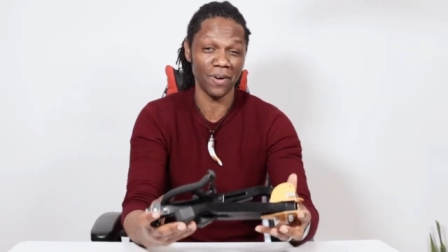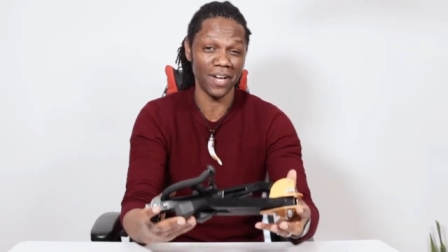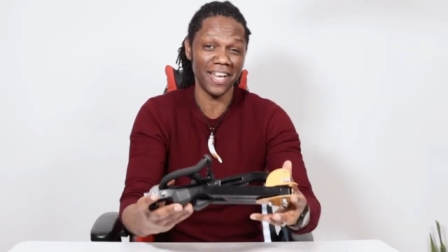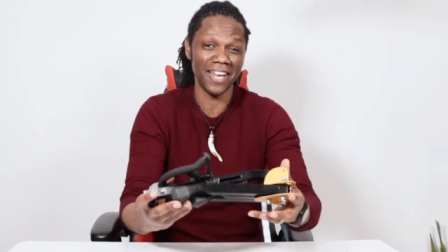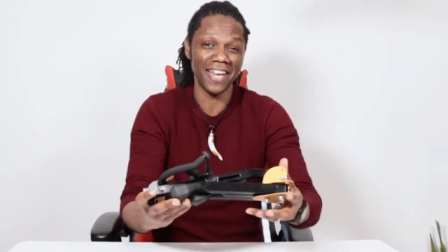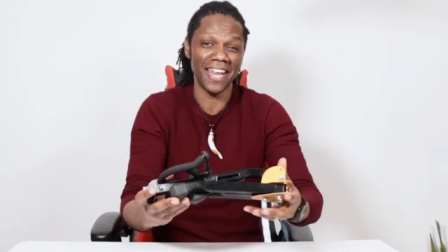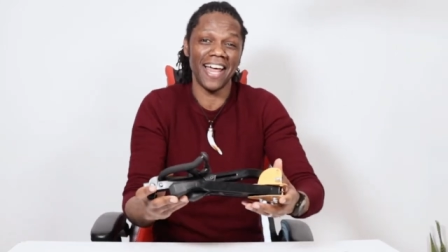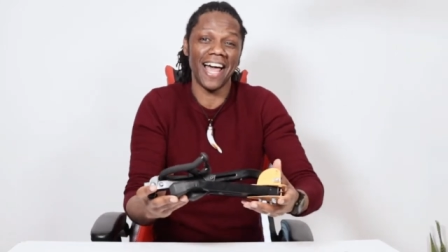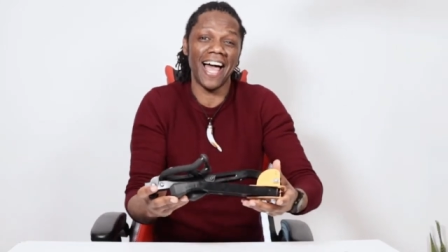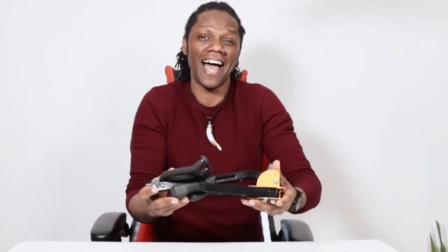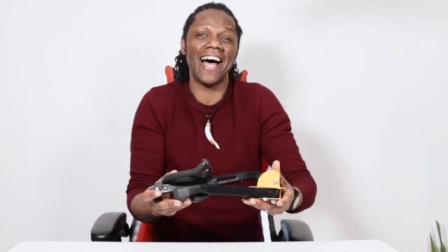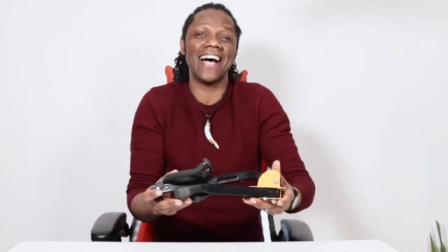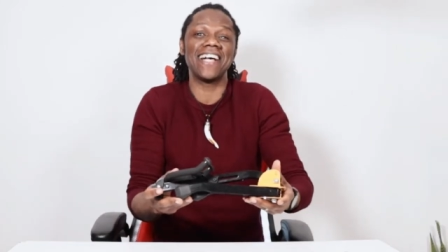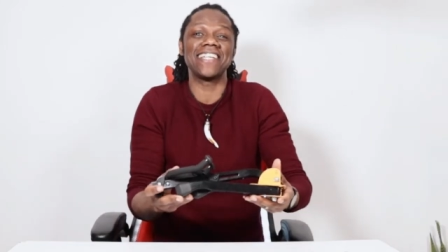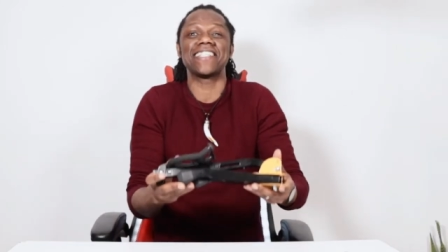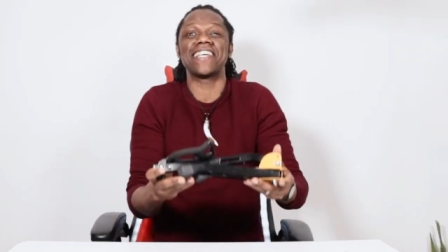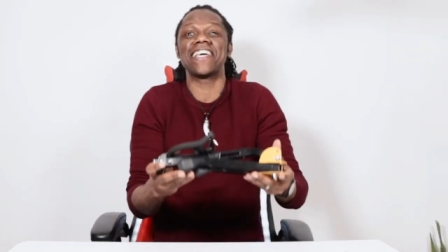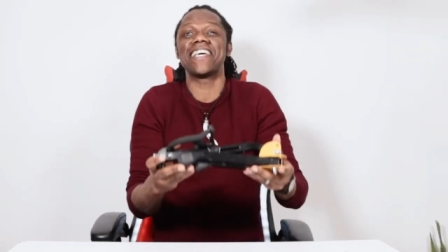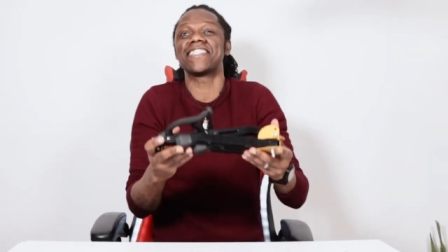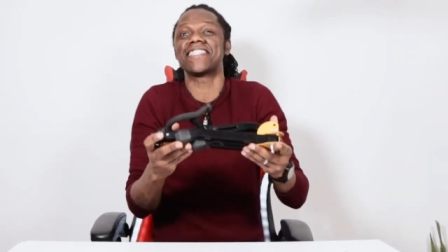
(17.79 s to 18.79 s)
Well,
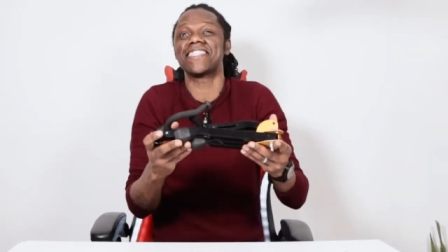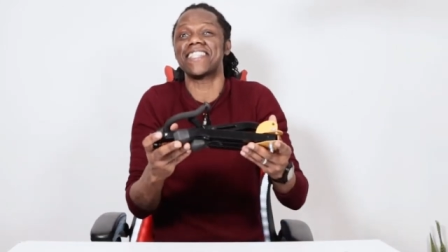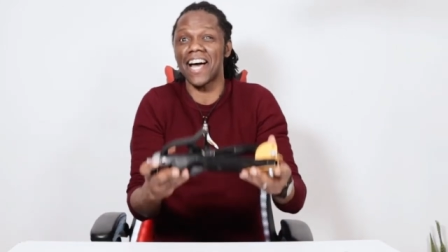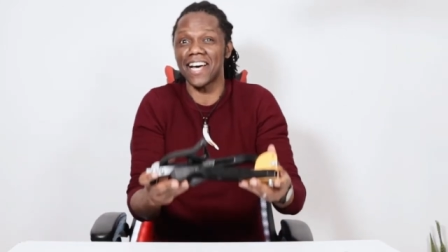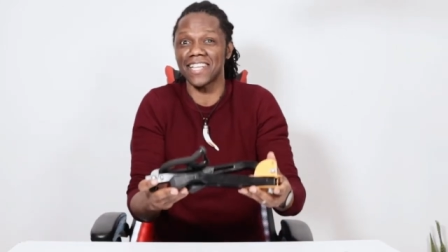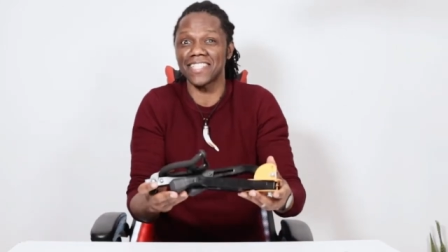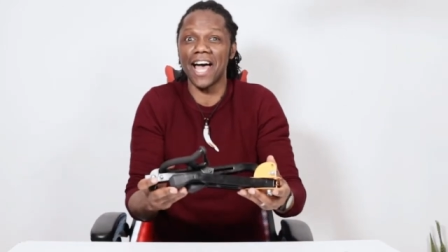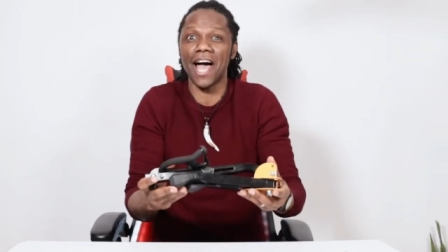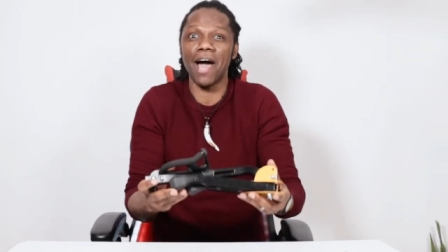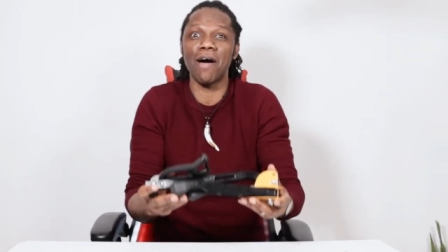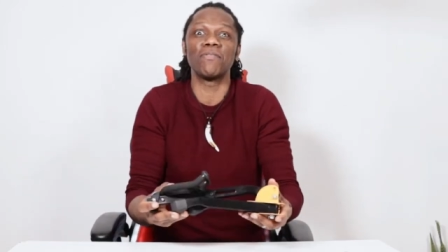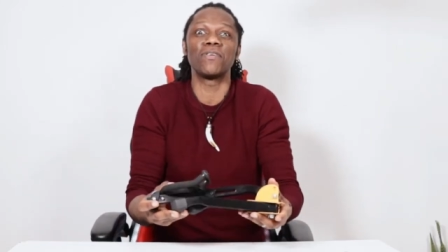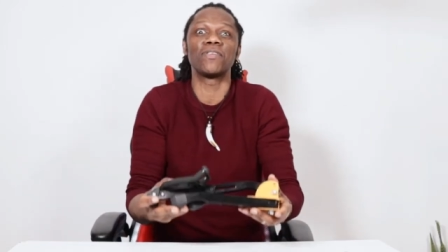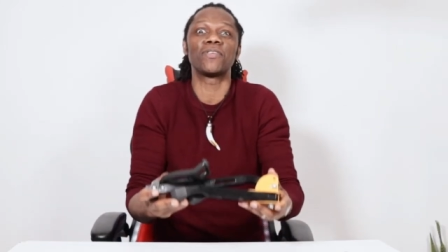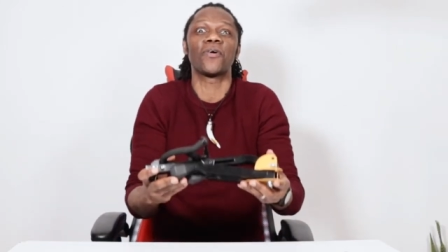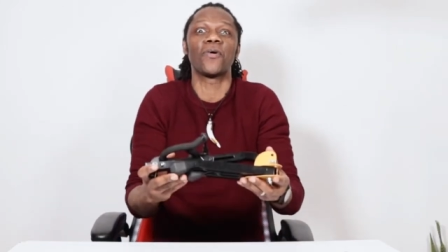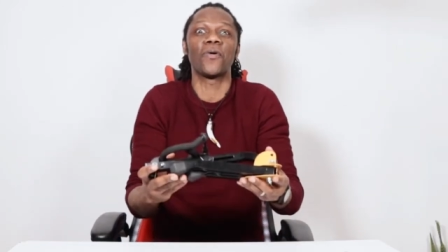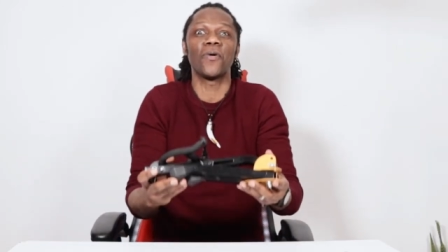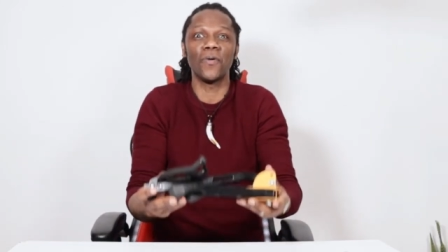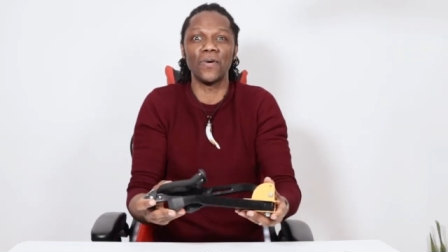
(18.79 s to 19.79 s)
as a sax
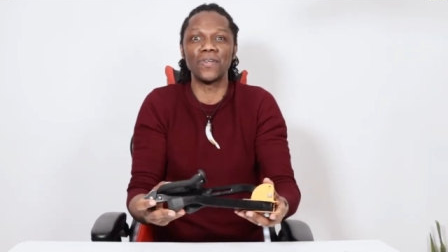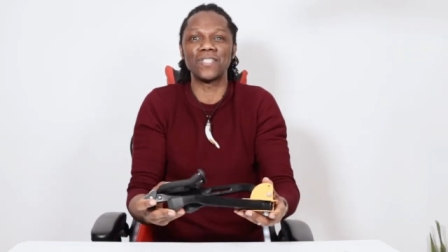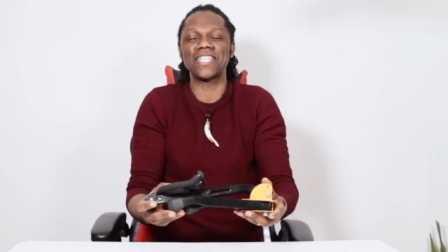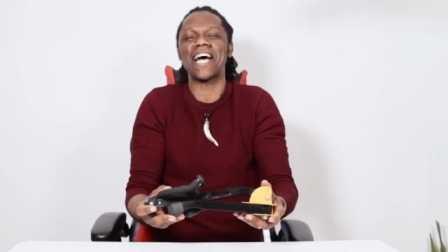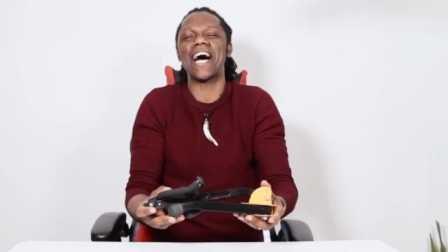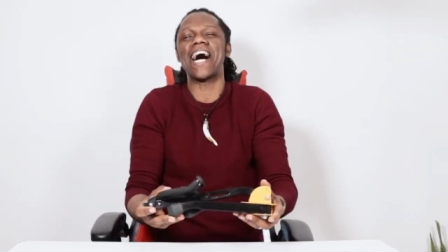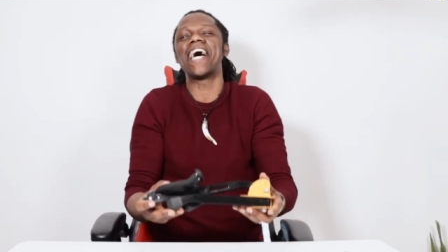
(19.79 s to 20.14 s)
habit coach,